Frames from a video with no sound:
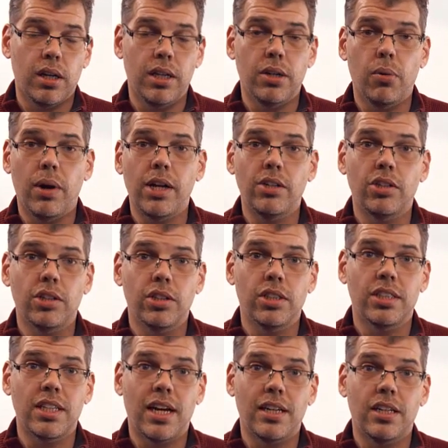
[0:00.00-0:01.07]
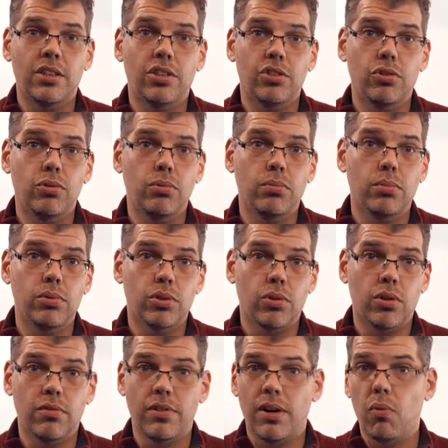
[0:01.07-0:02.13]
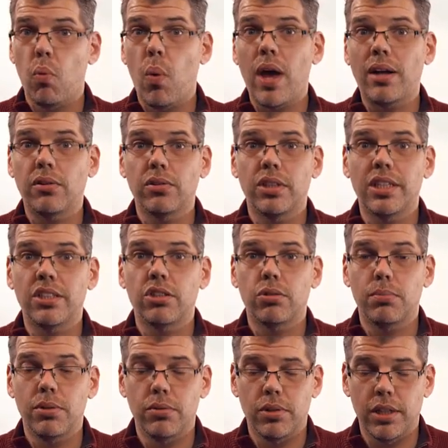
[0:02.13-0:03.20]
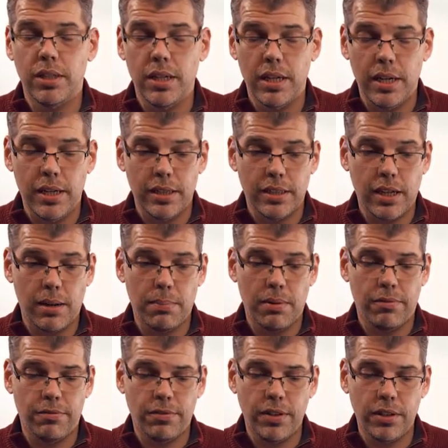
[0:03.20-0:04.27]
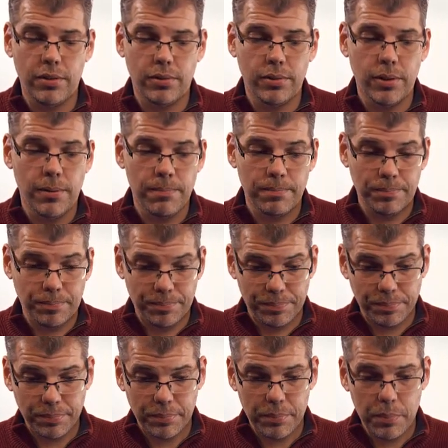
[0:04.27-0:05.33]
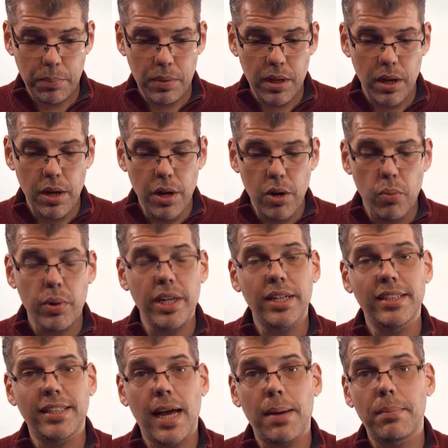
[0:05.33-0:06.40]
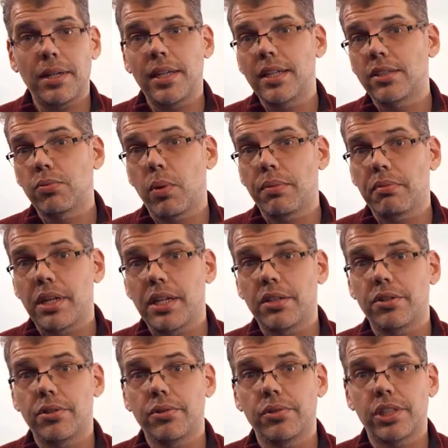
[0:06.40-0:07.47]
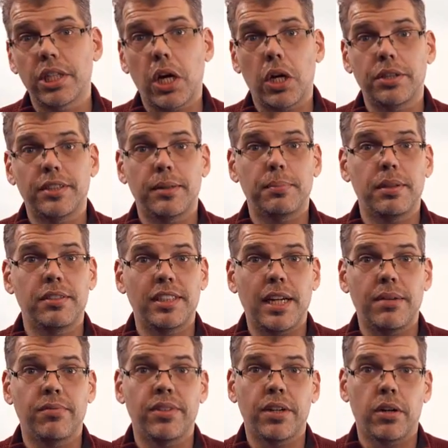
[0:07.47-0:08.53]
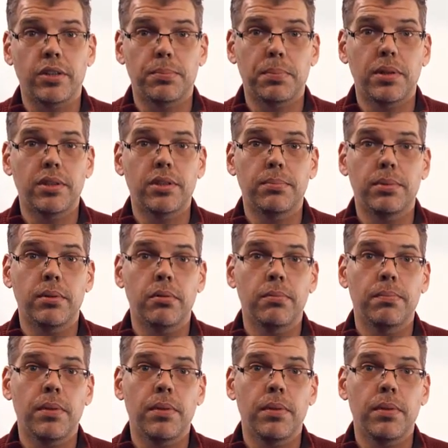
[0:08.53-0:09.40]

equations that assume sort of a well-distributed type of field, we examine this when we introduce the concept of St. Venant's principle,